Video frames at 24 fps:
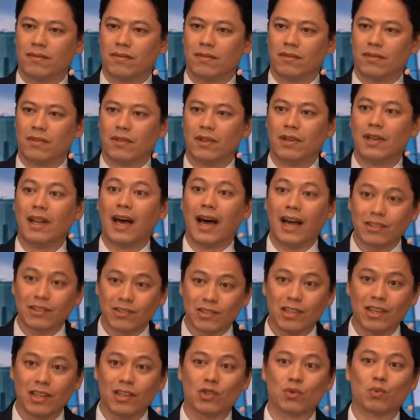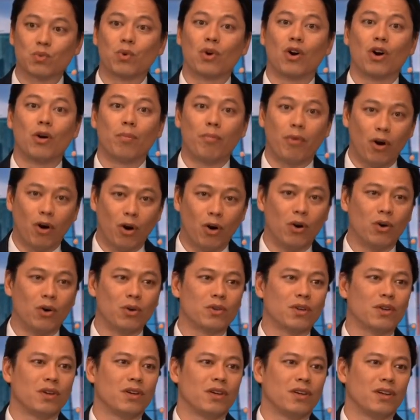The Nazis were
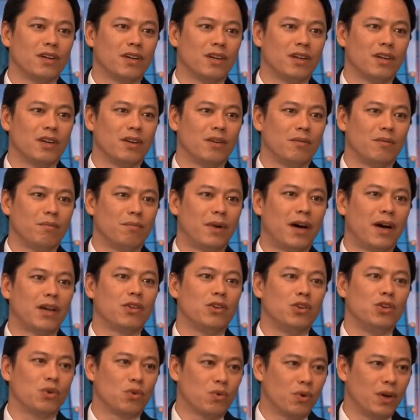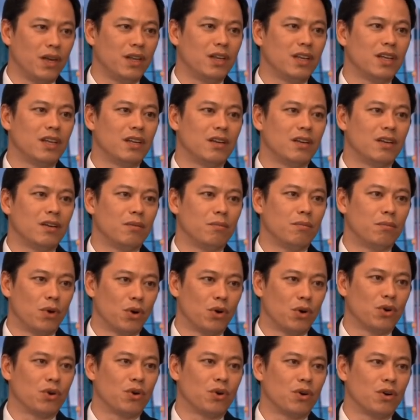appalled by the Ukrainian
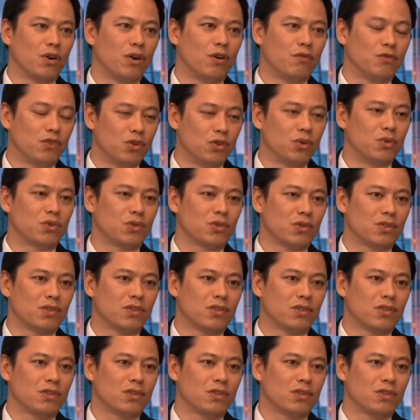murder of Jews.